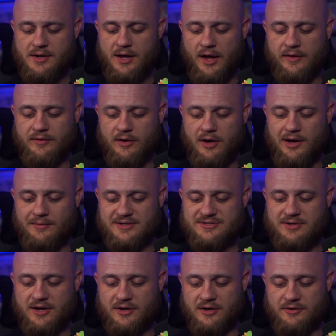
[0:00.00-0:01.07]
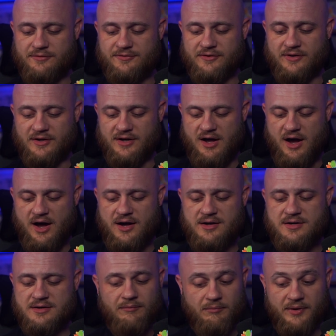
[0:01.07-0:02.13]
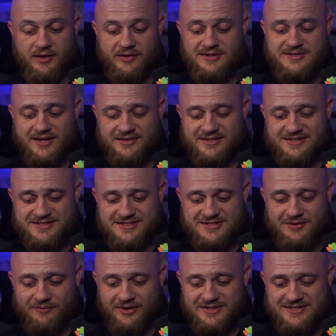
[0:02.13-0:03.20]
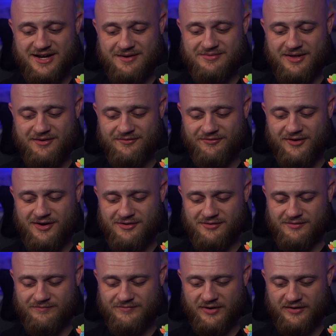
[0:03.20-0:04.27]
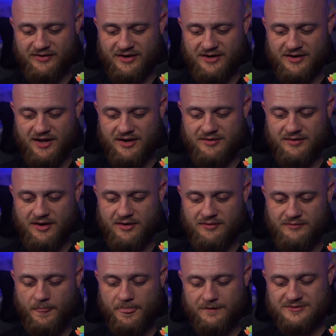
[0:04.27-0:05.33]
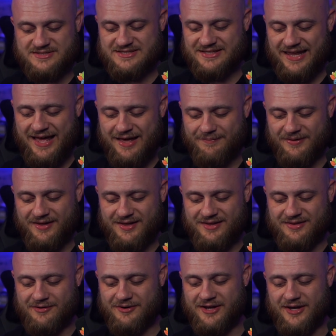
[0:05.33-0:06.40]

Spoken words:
and they'll always try to go for the knock. But it looks like this is the one time they won't. Are they going to knock out with Slap? Hey, there we